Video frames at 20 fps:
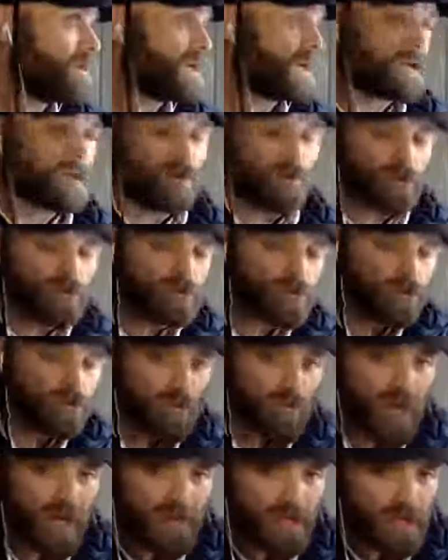and look to the
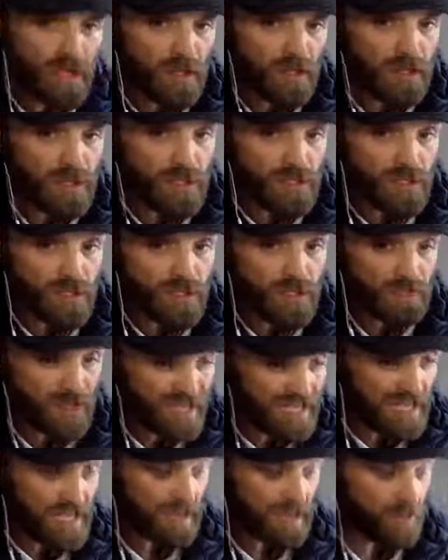way they used to
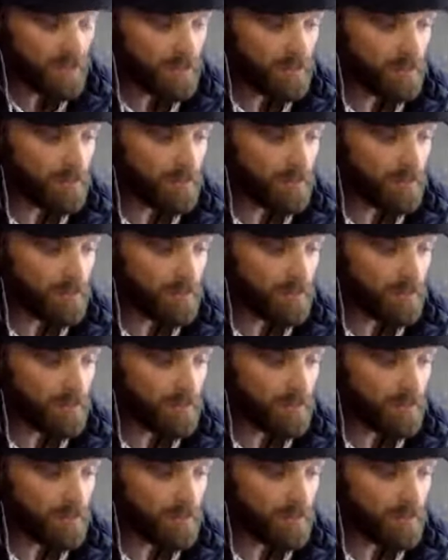speak,